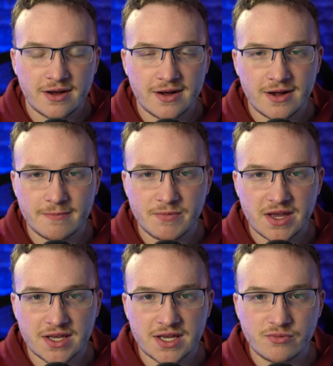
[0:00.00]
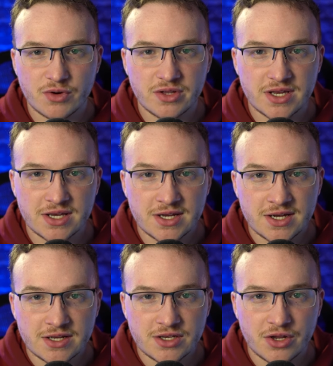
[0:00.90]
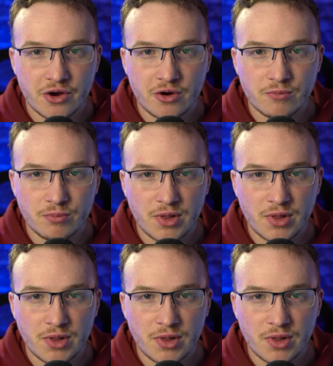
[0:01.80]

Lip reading: and can really, you know,